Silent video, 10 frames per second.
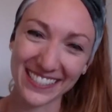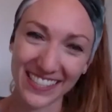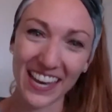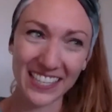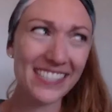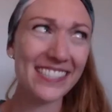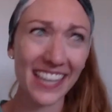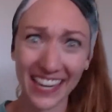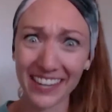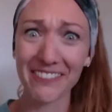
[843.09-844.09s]
Yeah, it's
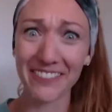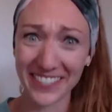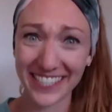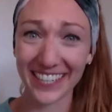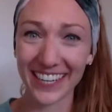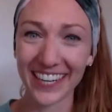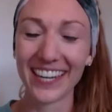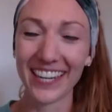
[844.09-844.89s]
exciting for sure.